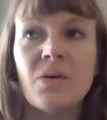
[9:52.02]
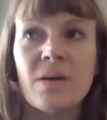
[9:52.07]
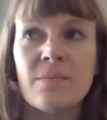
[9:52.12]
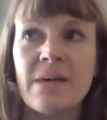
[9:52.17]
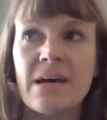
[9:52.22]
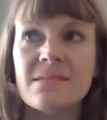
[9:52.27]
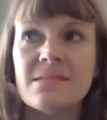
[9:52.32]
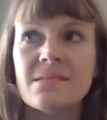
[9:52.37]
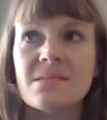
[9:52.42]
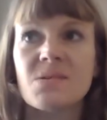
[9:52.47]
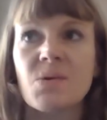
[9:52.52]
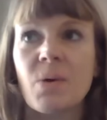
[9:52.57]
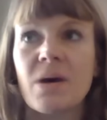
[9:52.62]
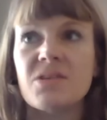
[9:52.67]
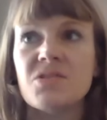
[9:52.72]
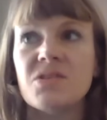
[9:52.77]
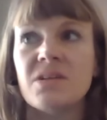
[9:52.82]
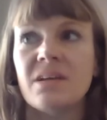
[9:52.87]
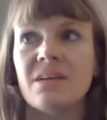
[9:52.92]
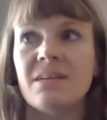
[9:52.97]
asked this
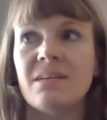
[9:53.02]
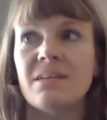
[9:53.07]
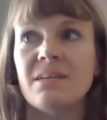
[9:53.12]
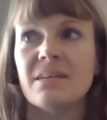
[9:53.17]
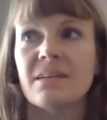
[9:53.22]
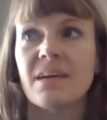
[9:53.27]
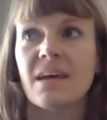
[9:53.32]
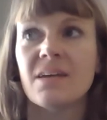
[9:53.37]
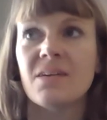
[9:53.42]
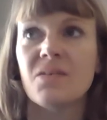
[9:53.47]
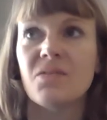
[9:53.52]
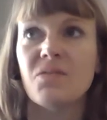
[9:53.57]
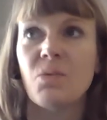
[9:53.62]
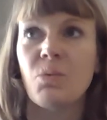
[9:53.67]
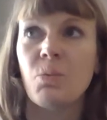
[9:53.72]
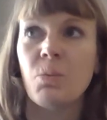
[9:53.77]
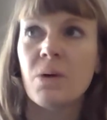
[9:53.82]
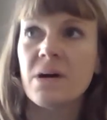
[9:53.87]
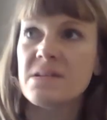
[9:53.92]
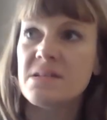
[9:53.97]
question kind of,
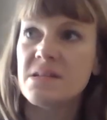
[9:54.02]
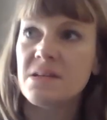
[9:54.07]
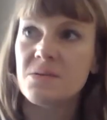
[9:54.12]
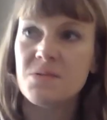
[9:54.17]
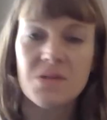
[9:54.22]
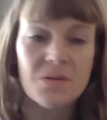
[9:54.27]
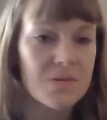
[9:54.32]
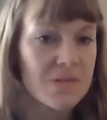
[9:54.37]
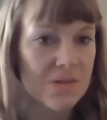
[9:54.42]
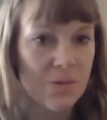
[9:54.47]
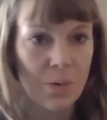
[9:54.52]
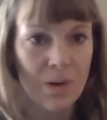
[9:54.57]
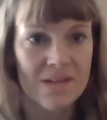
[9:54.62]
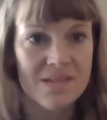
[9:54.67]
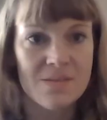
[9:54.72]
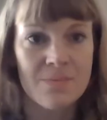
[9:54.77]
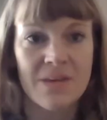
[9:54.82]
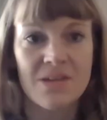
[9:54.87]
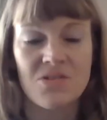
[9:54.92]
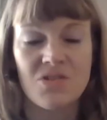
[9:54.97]
what do you do as a
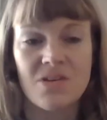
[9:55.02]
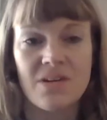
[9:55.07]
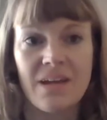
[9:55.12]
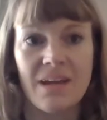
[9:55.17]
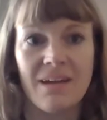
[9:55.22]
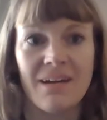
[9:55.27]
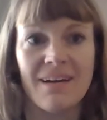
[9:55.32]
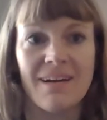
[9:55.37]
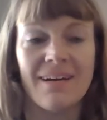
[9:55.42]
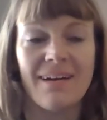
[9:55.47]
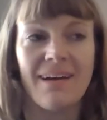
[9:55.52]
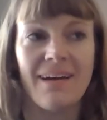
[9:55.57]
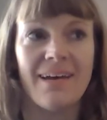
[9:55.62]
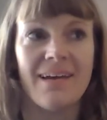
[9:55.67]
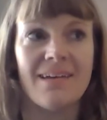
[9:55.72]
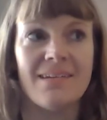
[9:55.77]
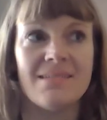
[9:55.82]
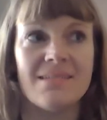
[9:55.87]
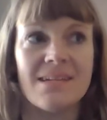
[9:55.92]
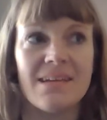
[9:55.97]
quantum engineer?
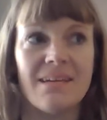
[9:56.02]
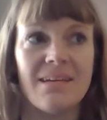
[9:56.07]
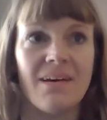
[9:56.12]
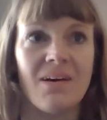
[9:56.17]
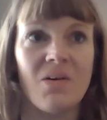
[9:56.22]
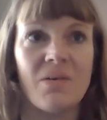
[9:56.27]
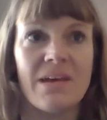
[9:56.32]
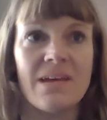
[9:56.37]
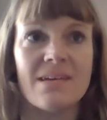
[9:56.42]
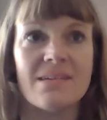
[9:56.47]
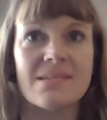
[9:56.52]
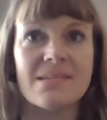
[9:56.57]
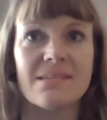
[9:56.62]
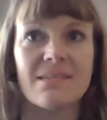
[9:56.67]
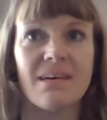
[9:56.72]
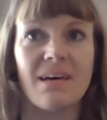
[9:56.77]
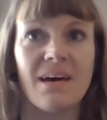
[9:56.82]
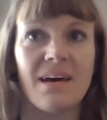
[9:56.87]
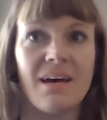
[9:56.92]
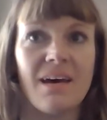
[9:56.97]
And it always
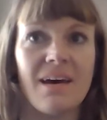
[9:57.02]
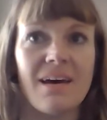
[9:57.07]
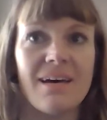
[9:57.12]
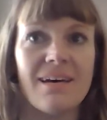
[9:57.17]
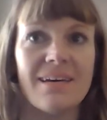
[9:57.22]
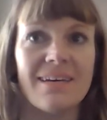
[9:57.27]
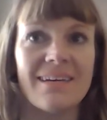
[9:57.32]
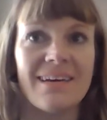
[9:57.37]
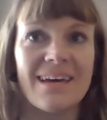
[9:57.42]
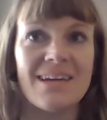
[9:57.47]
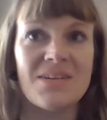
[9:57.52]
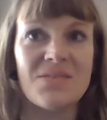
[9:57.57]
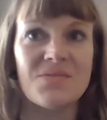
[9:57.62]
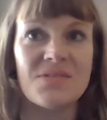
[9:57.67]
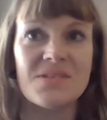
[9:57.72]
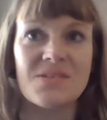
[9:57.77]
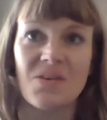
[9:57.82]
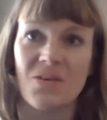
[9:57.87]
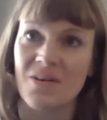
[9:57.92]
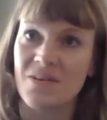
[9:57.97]
kind of
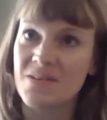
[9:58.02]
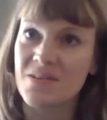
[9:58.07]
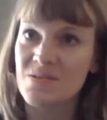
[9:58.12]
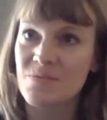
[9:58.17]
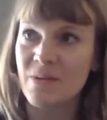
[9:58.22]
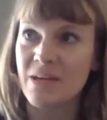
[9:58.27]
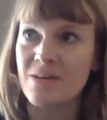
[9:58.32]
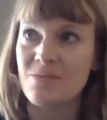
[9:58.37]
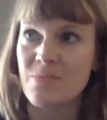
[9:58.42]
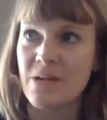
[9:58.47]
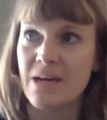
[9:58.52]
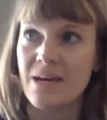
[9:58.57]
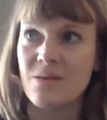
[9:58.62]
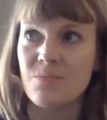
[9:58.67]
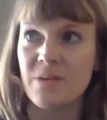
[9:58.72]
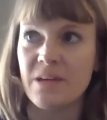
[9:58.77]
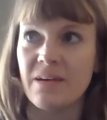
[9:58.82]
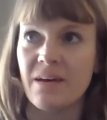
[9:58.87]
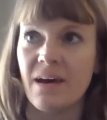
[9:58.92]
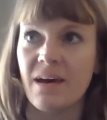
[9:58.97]
stalls me a bit
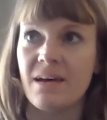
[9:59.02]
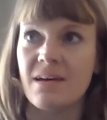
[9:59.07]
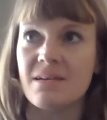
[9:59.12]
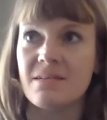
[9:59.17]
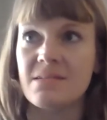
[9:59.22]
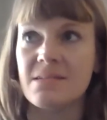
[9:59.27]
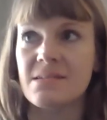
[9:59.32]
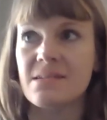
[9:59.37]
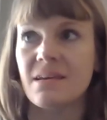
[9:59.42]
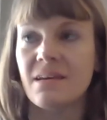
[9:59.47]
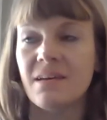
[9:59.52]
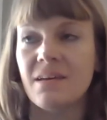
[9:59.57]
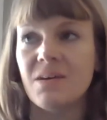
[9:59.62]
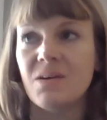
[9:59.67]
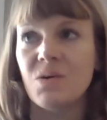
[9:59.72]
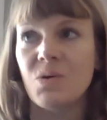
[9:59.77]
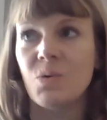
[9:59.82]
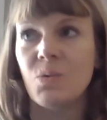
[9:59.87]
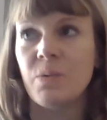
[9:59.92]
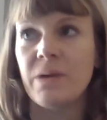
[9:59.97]
because
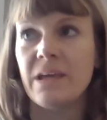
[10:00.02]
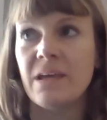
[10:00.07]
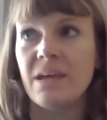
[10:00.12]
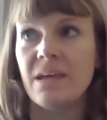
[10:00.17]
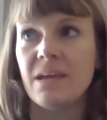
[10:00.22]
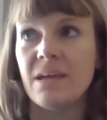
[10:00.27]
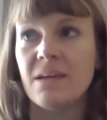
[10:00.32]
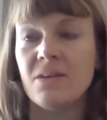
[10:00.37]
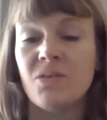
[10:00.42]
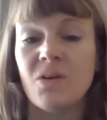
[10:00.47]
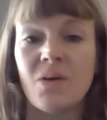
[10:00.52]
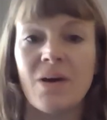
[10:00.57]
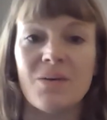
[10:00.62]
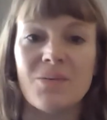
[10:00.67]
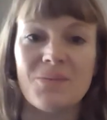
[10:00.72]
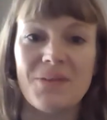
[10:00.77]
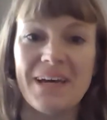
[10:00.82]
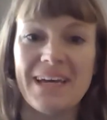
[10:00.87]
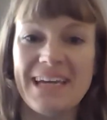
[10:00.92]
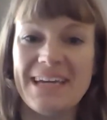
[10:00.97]

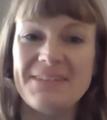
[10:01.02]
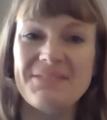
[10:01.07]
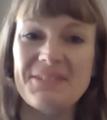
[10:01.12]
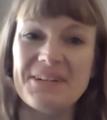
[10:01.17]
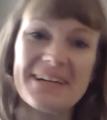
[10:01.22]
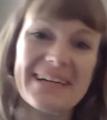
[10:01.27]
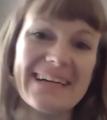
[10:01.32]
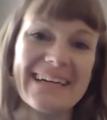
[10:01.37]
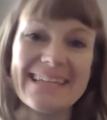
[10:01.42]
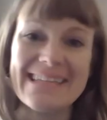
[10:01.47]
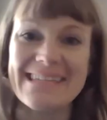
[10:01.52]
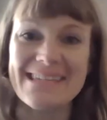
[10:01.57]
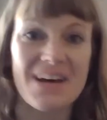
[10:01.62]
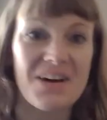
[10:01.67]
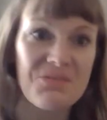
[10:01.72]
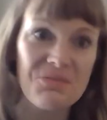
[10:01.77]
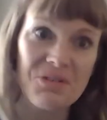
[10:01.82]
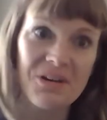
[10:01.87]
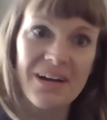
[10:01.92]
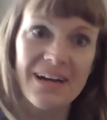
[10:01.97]
I work on
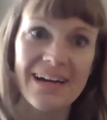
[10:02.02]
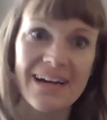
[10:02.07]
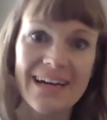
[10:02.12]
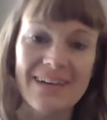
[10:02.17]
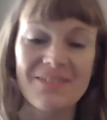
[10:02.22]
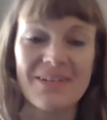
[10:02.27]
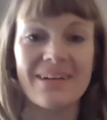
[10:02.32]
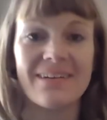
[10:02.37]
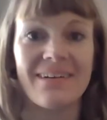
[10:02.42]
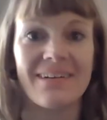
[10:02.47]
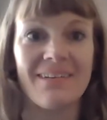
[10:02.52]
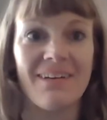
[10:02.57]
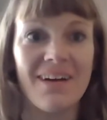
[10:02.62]
software, I work on